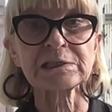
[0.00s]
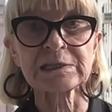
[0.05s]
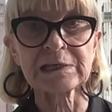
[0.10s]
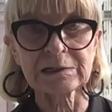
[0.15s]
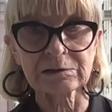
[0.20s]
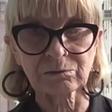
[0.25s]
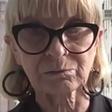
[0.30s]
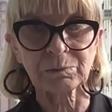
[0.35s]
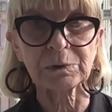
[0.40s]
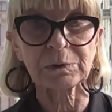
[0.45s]

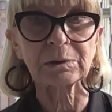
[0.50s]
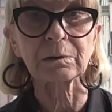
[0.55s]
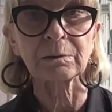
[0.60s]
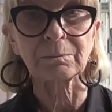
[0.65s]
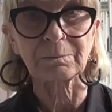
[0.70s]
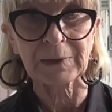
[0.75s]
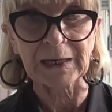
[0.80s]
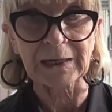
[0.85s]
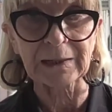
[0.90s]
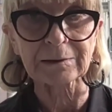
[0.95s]
that really
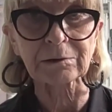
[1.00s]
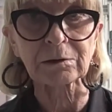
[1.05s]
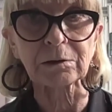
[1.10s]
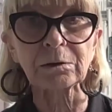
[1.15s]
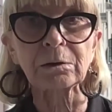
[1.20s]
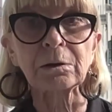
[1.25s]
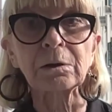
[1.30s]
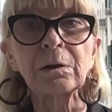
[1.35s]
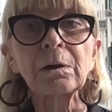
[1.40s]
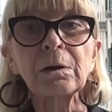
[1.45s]

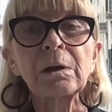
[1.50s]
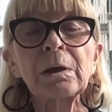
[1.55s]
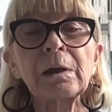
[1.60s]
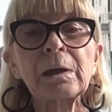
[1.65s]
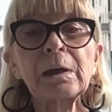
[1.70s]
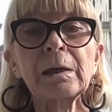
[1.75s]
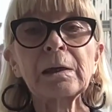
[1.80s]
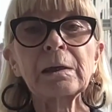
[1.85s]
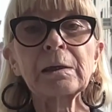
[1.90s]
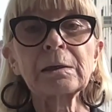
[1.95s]
matter,
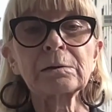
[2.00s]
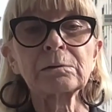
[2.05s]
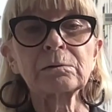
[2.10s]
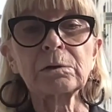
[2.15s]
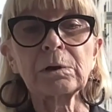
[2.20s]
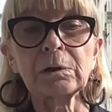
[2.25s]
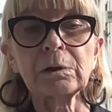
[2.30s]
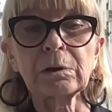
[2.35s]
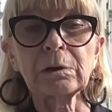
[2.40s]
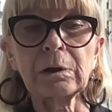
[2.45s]
and